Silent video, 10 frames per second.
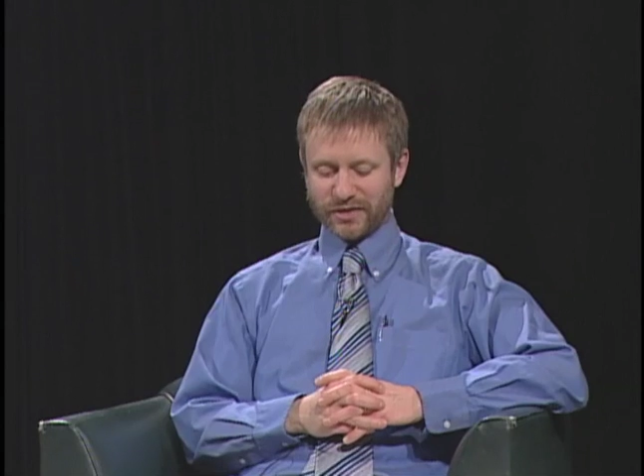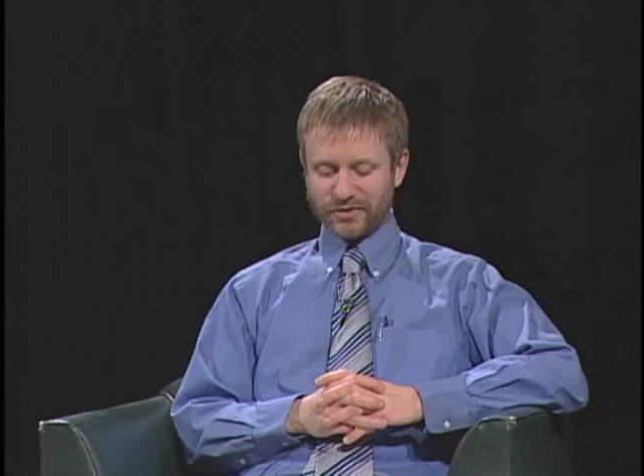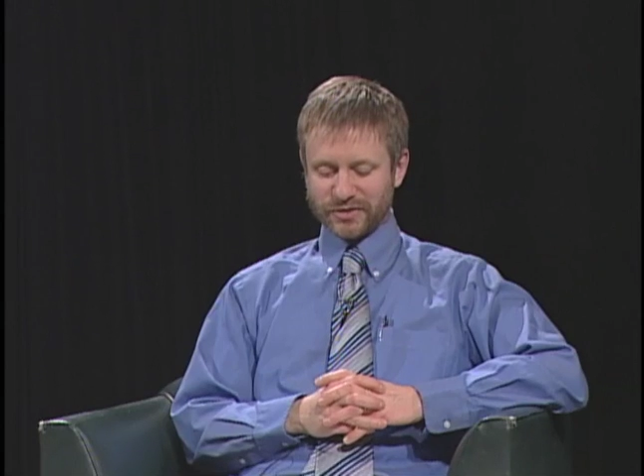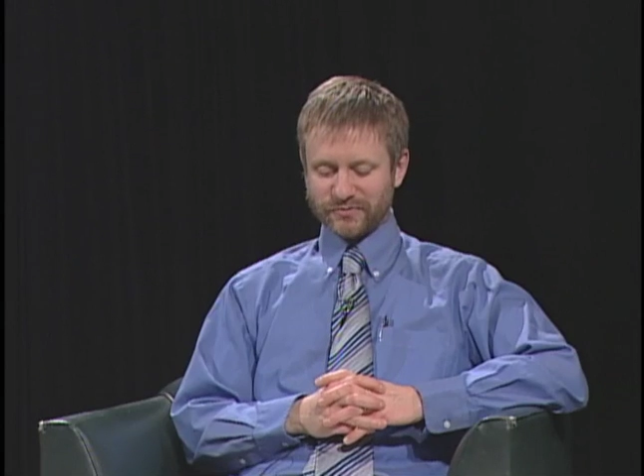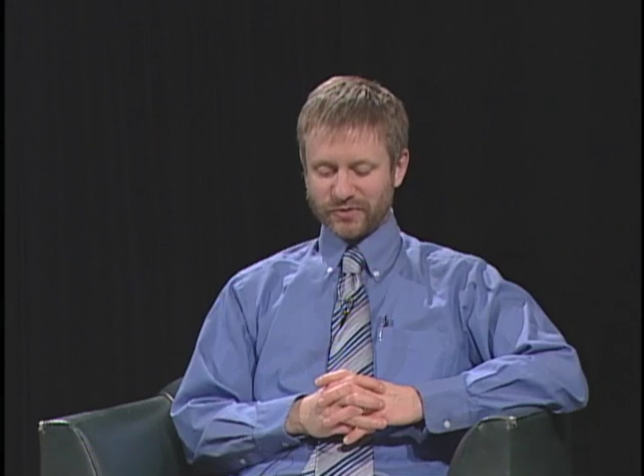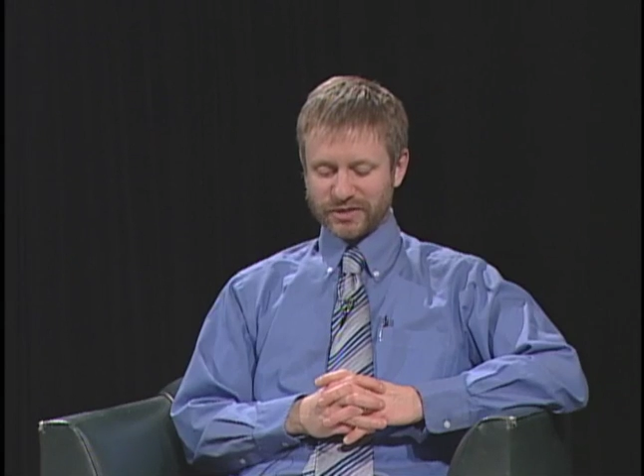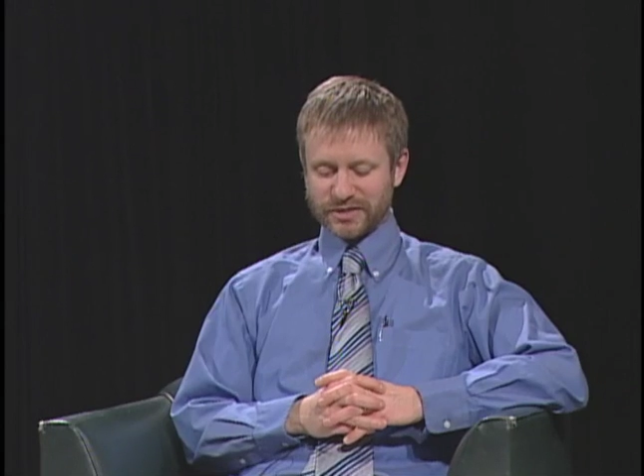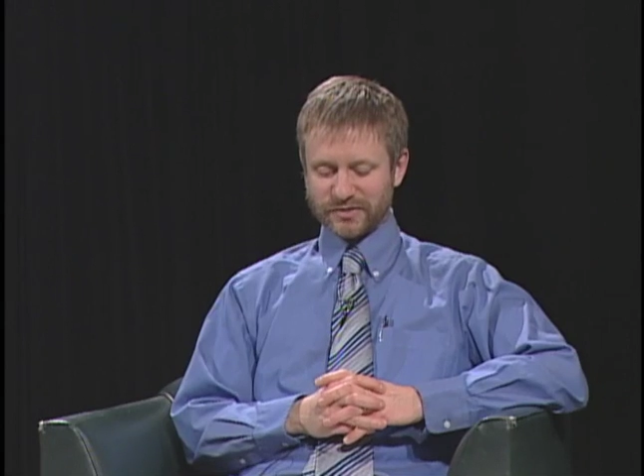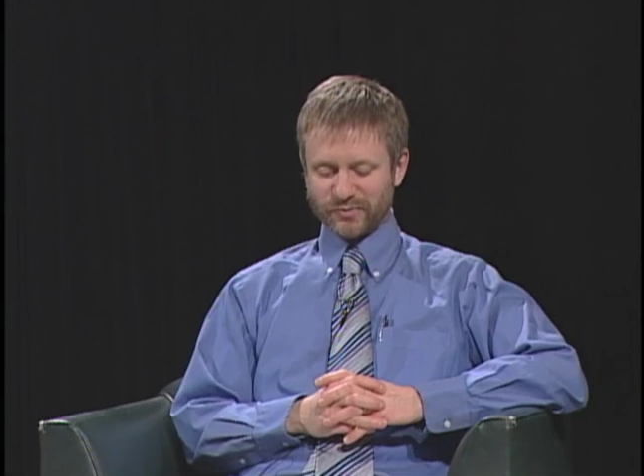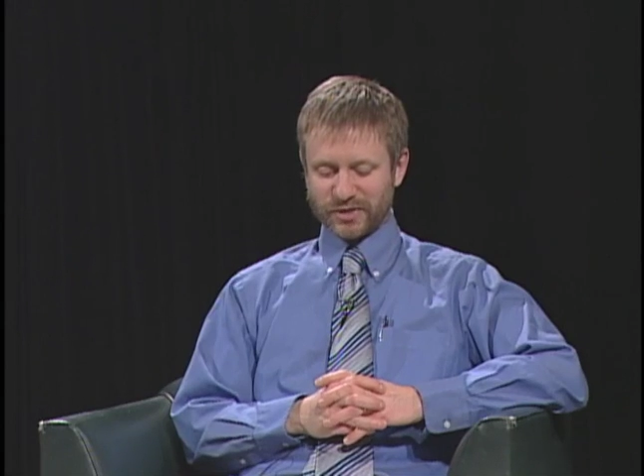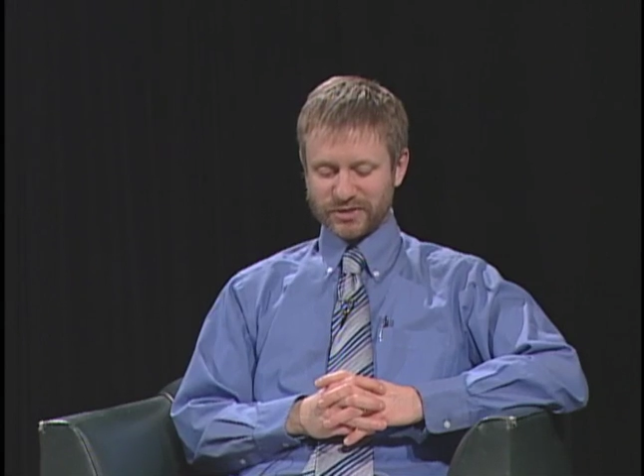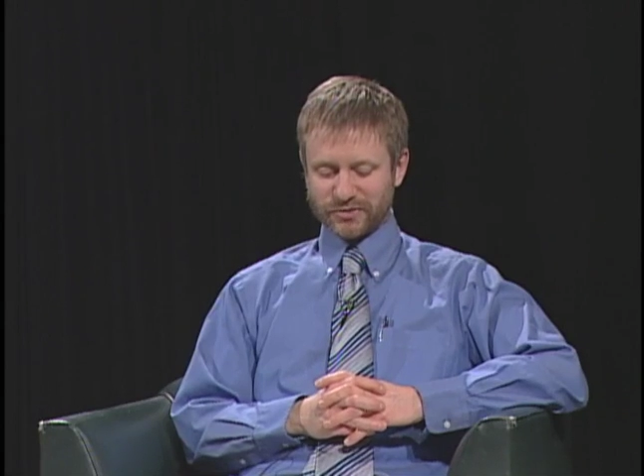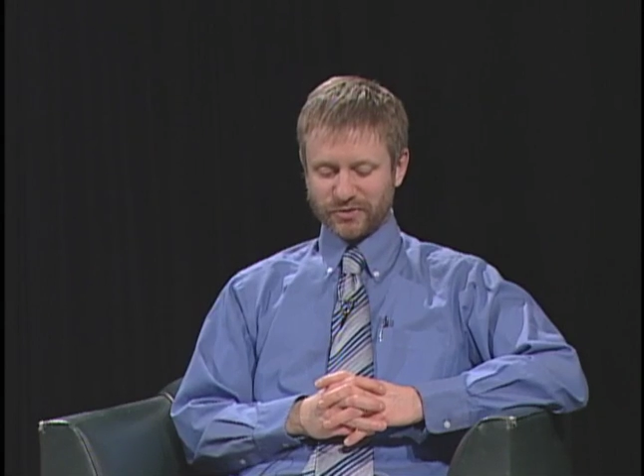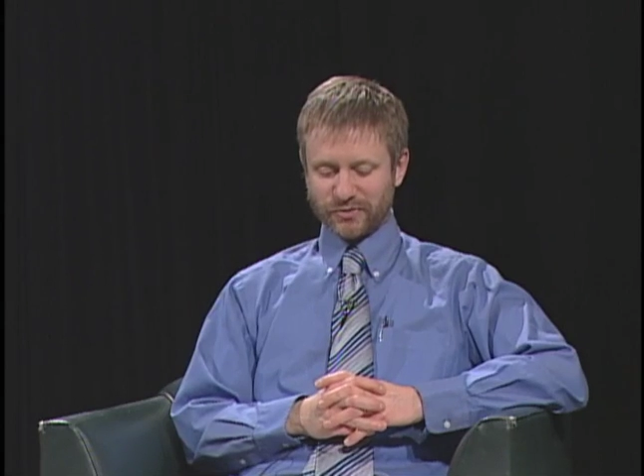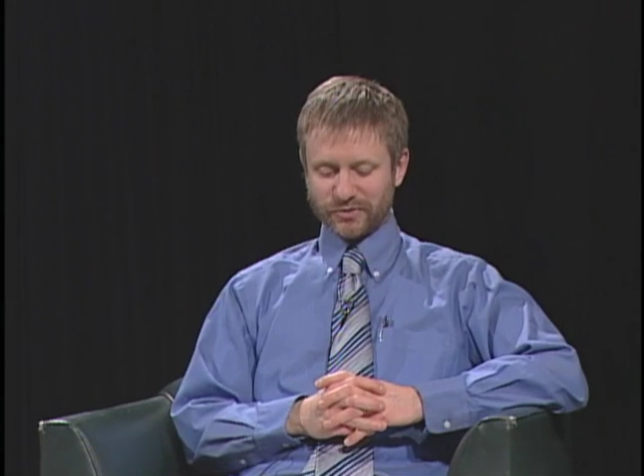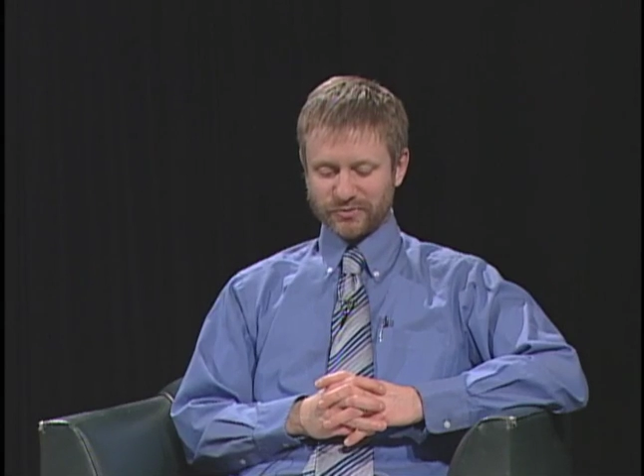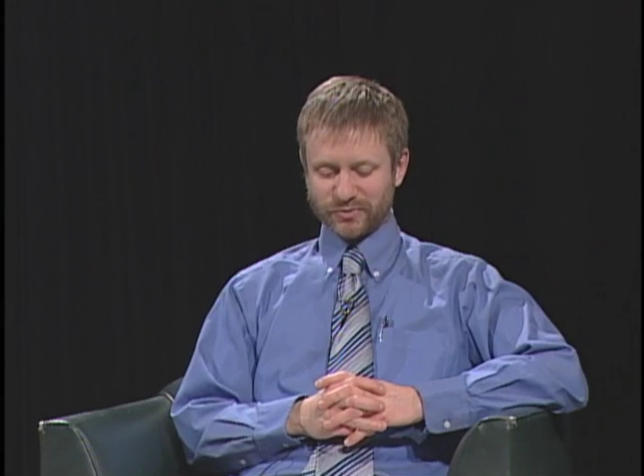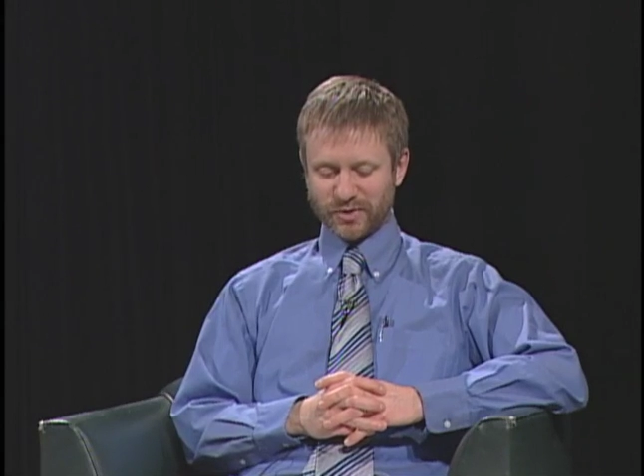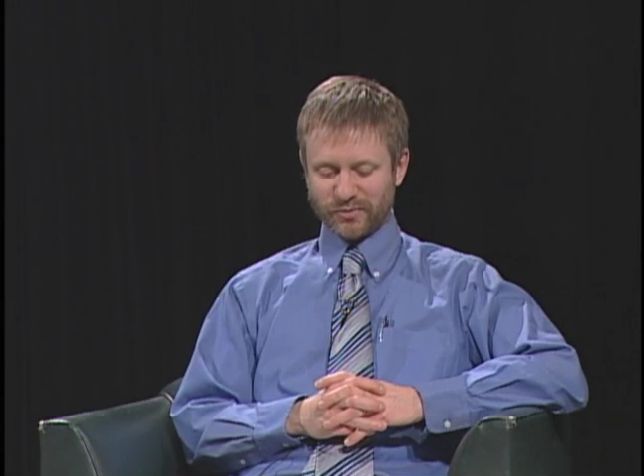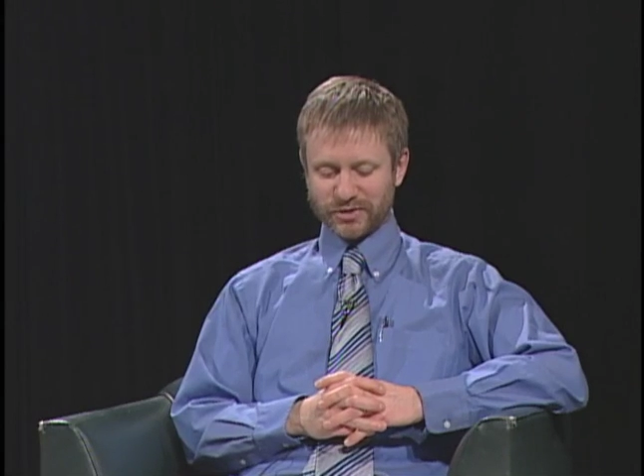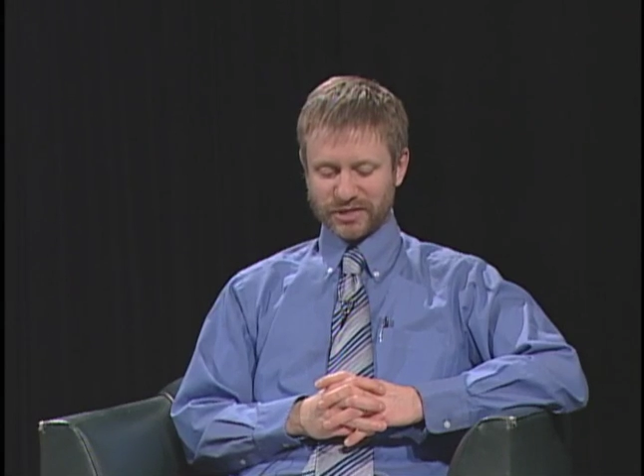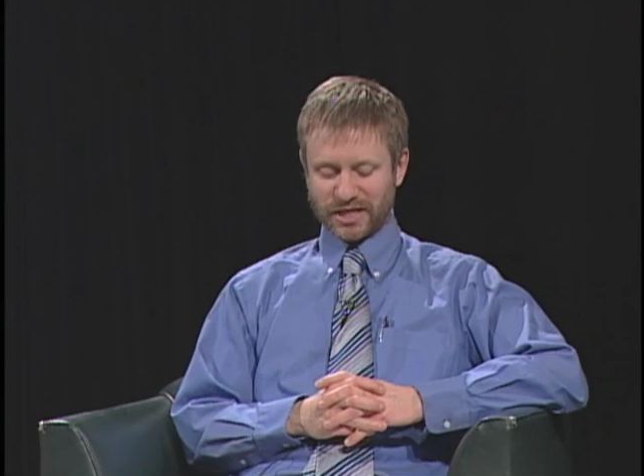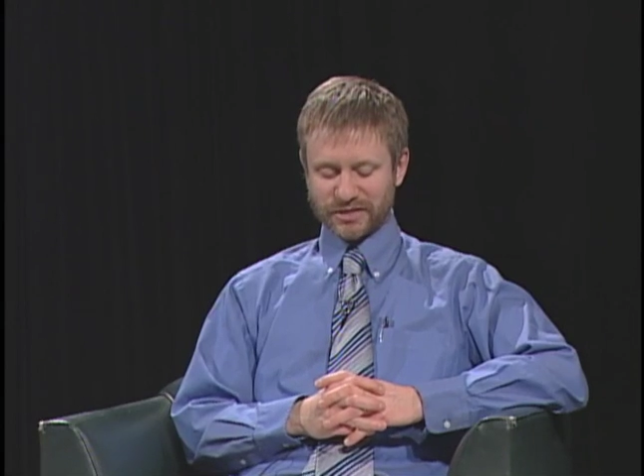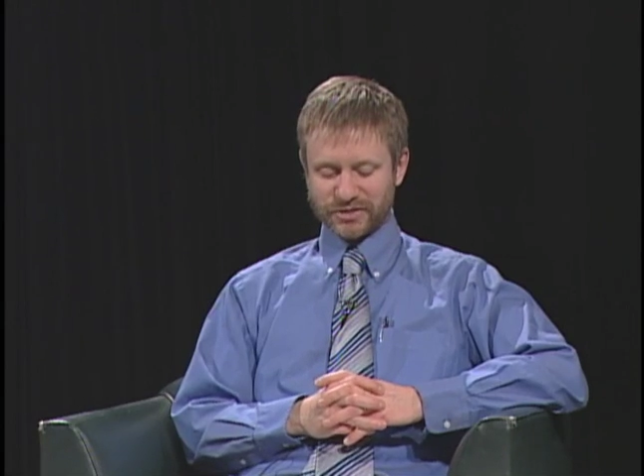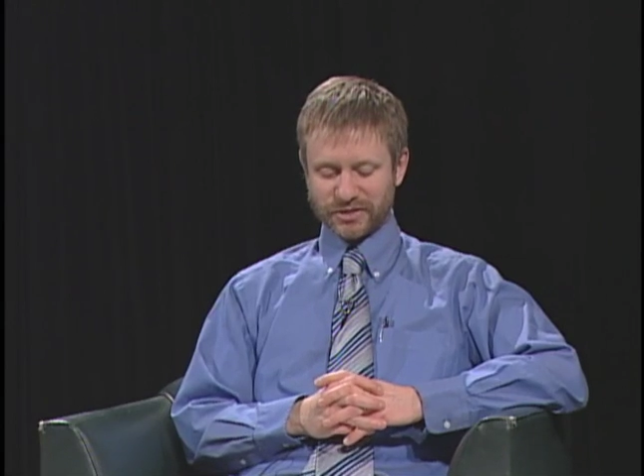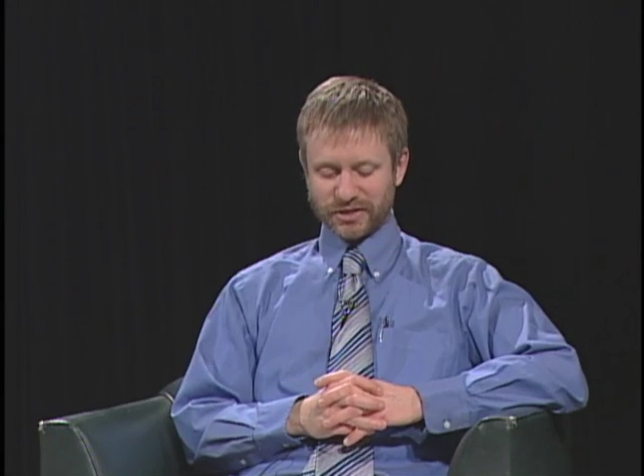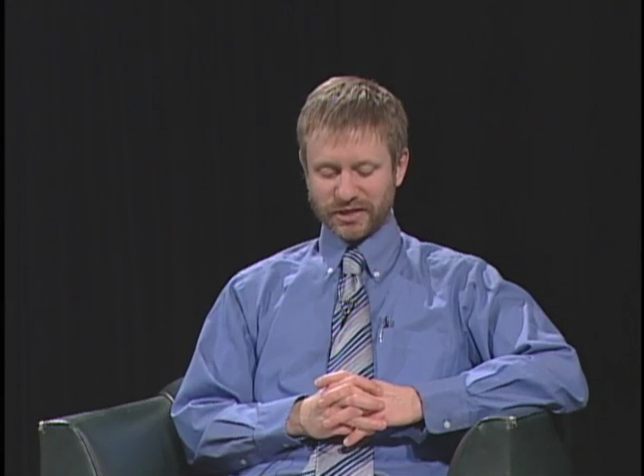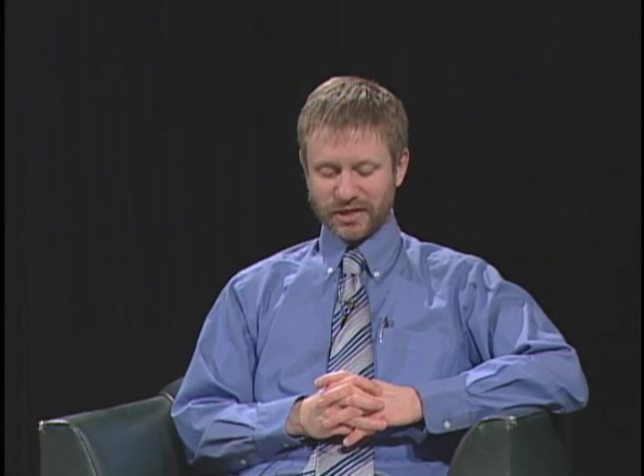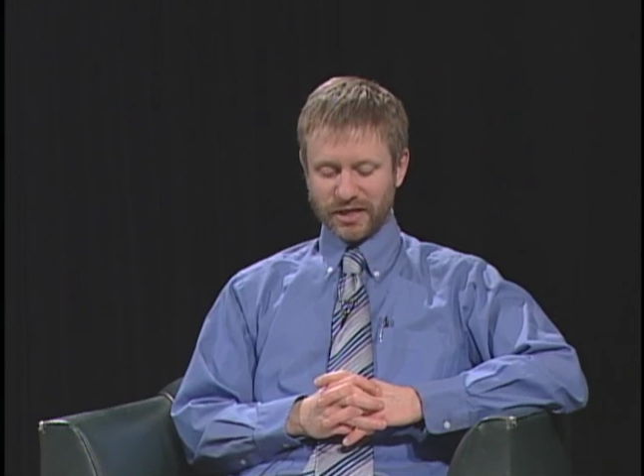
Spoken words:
Atheist Voices of Minnesota, which was published last year.